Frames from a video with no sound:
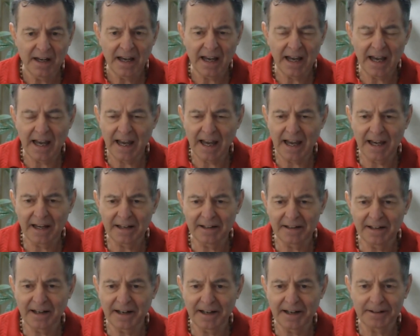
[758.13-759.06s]

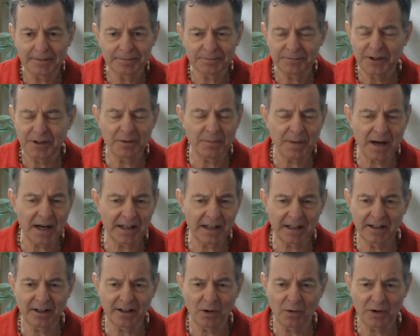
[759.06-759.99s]
And um, your body
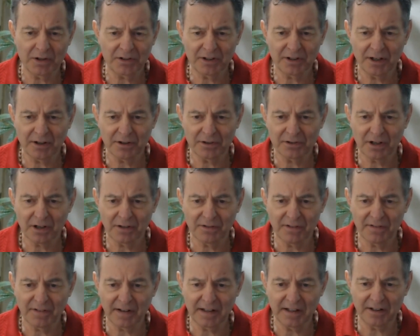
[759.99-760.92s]
can always cure itself
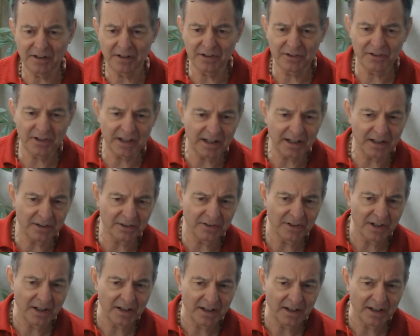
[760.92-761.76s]
of any disease.